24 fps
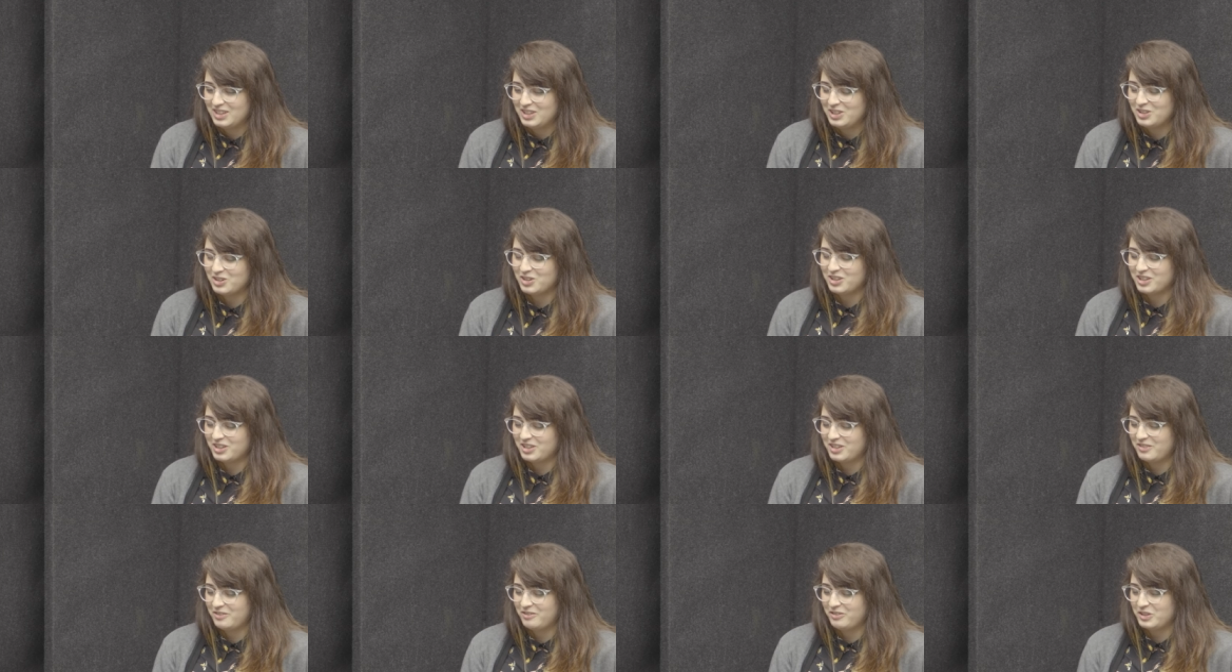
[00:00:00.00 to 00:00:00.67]
you're
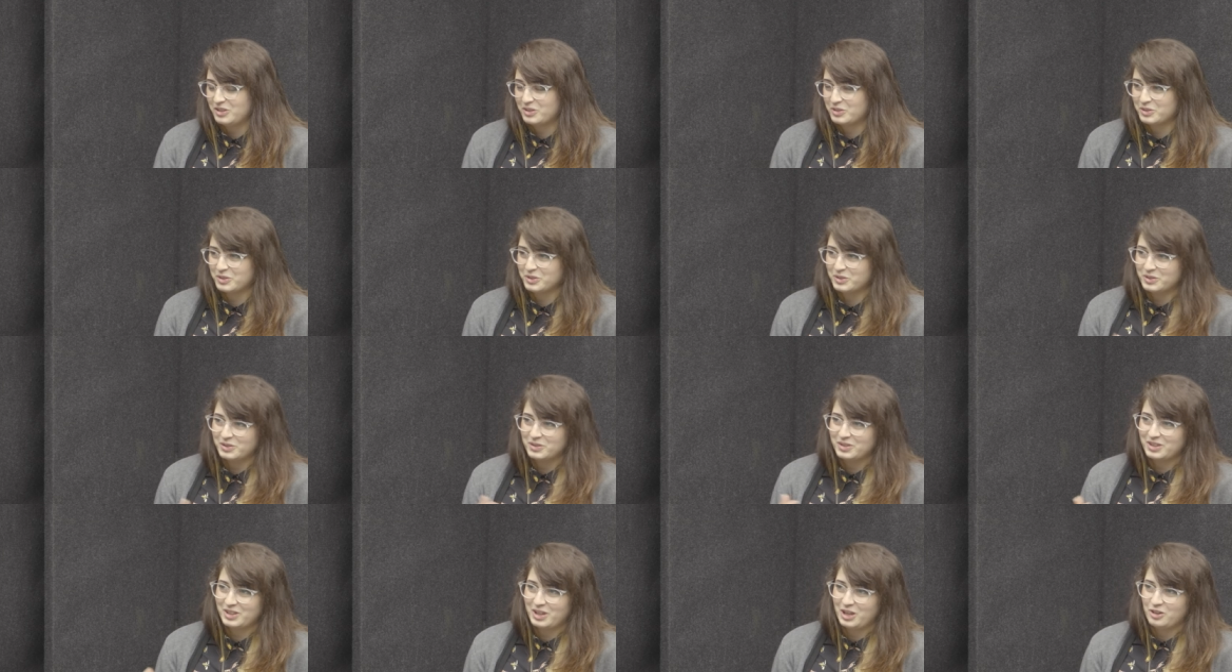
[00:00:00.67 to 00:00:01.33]
going to feel
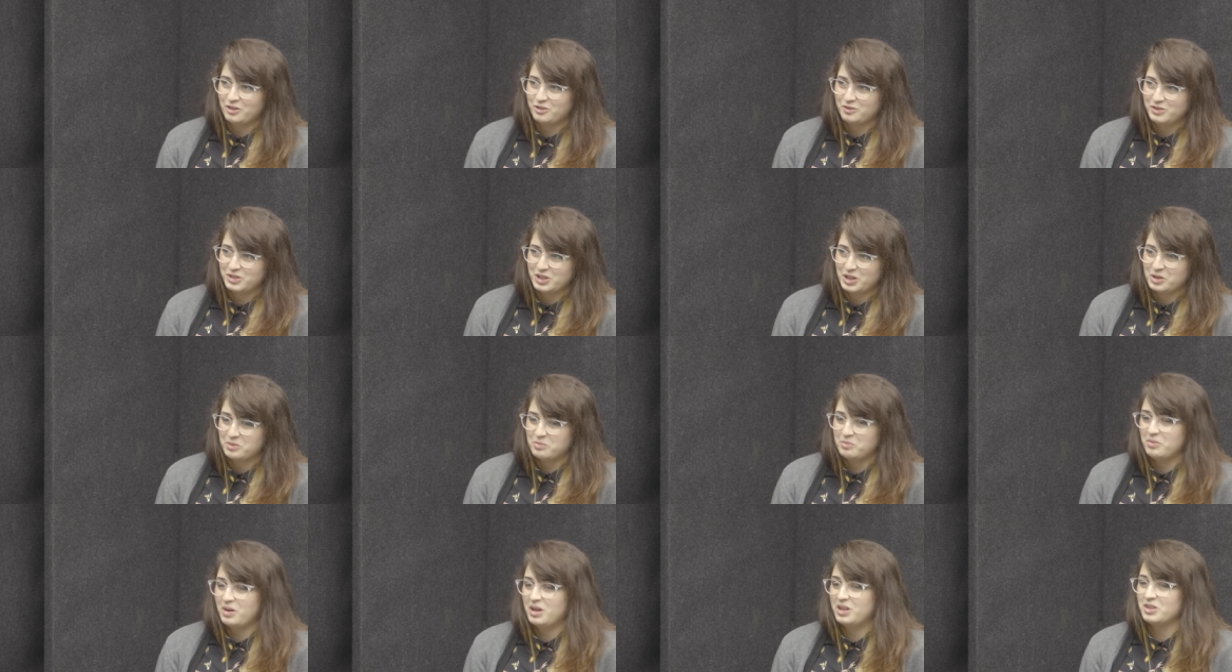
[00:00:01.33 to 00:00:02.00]
kind of
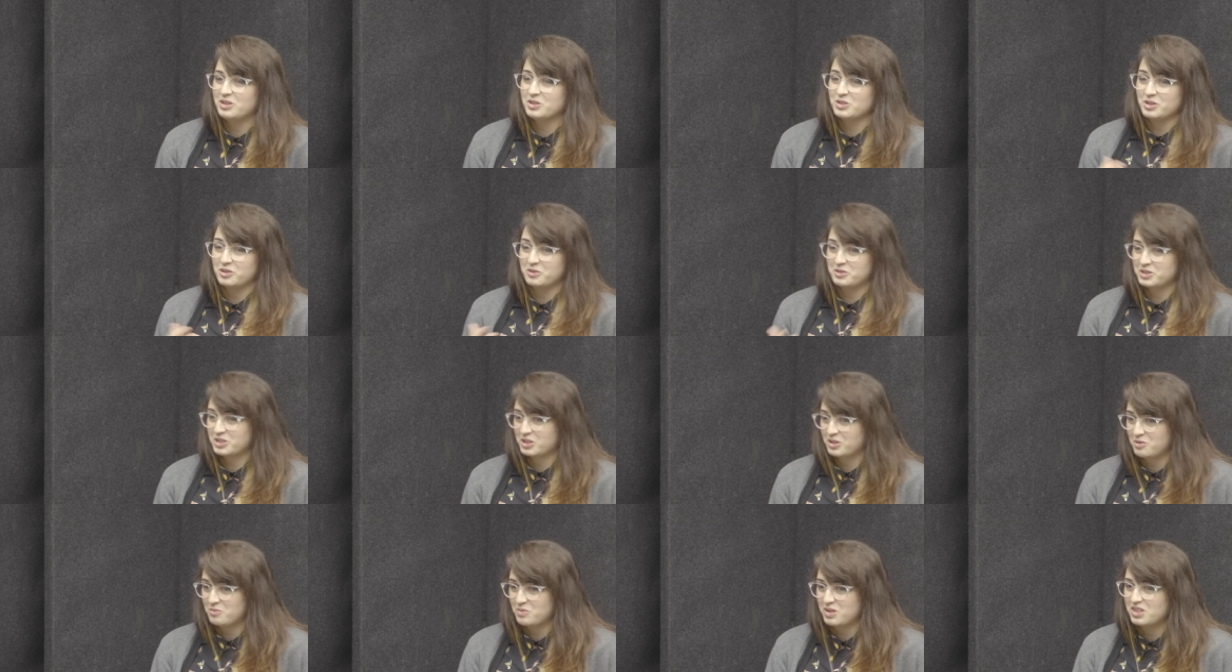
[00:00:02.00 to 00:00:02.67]
dumb and there's
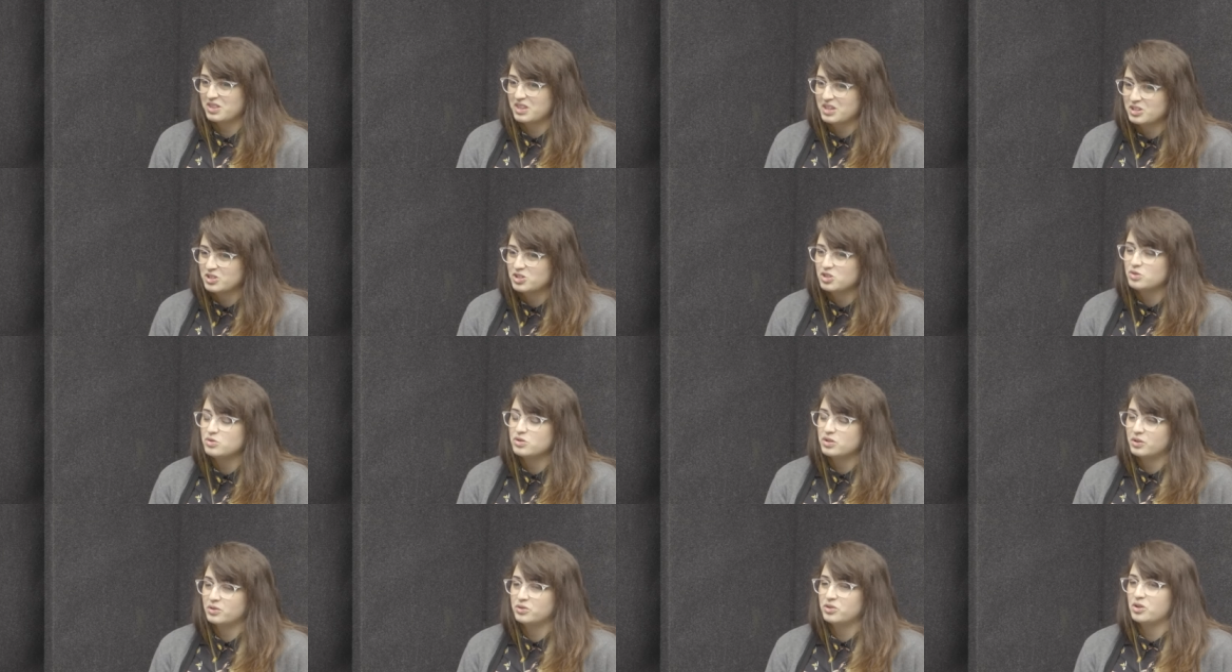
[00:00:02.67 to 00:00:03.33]
always going to be things you
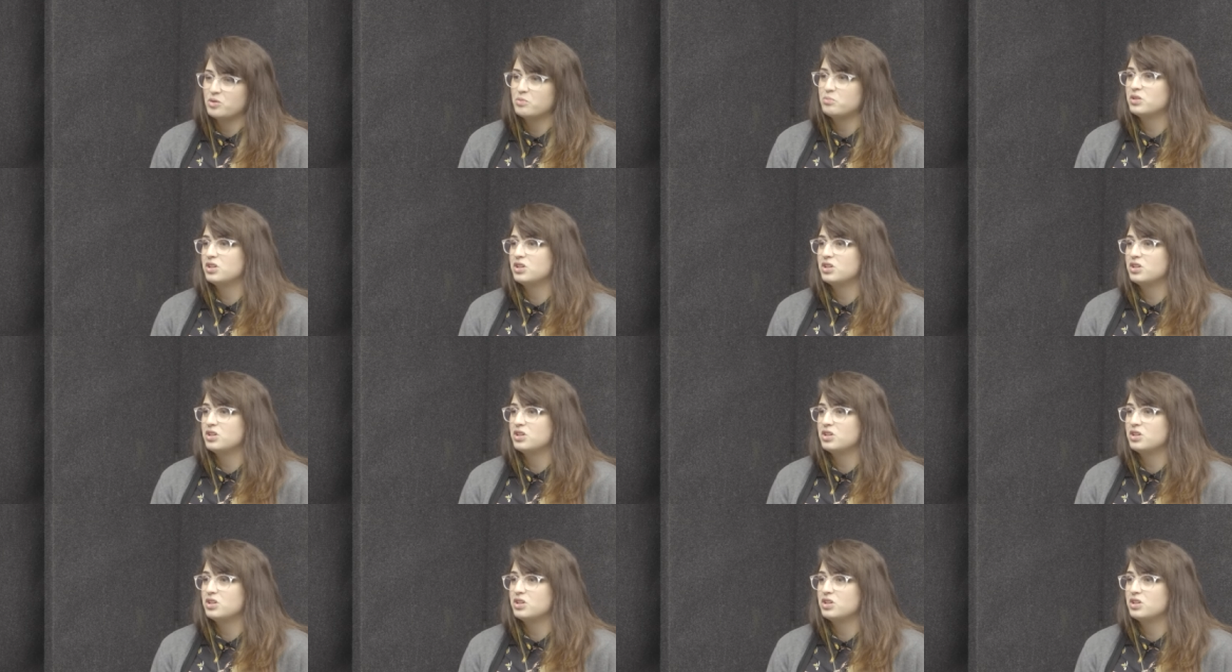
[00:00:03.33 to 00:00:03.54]
don't know,